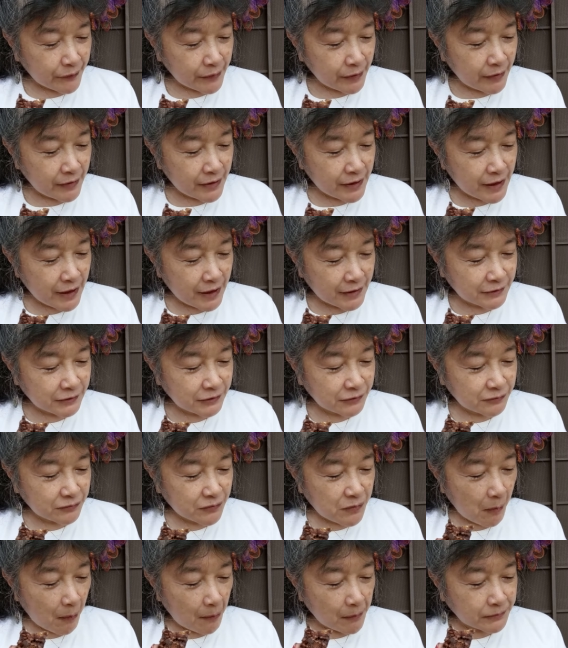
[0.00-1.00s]
But it has
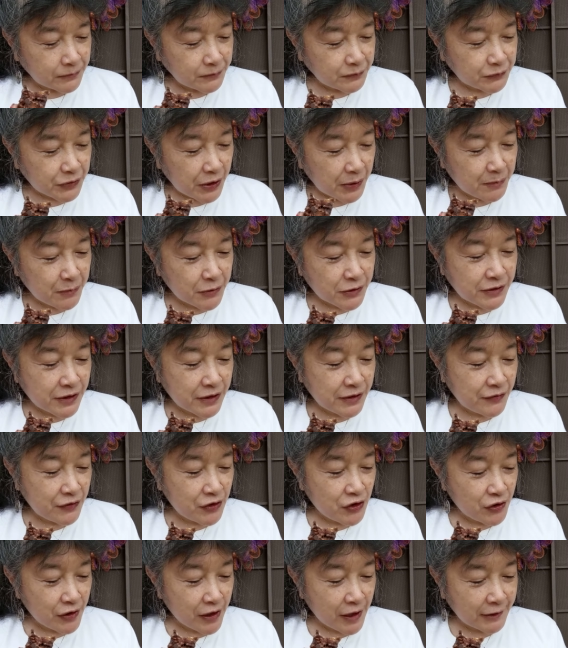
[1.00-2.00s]
10%
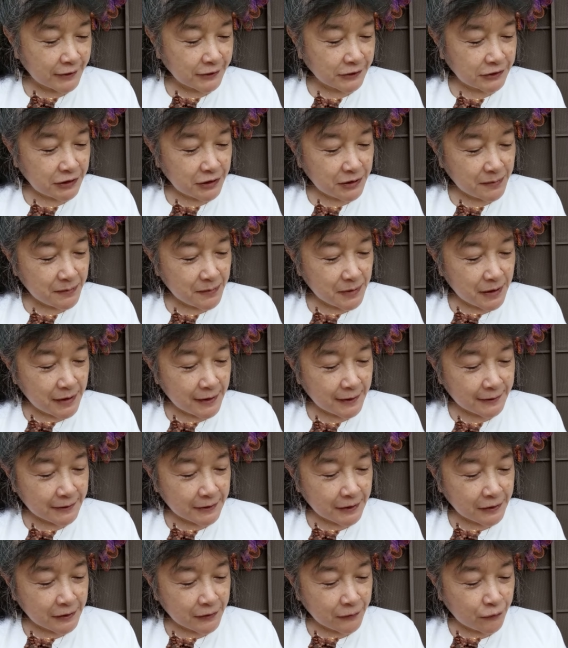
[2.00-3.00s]
of your calcium and
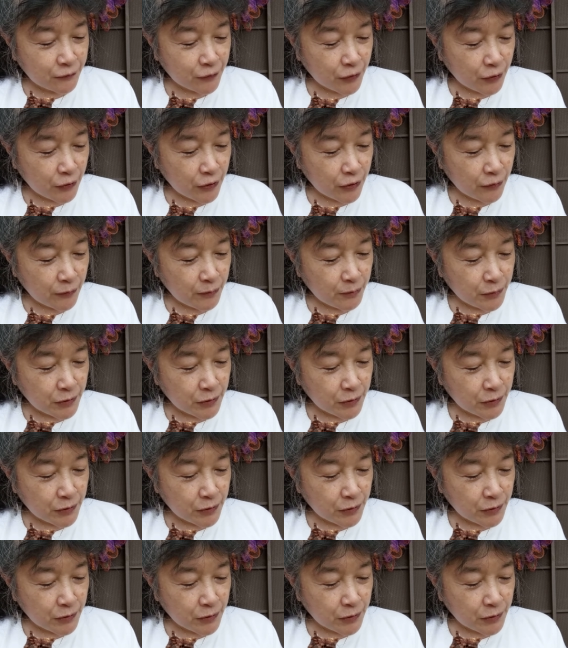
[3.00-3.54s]
4%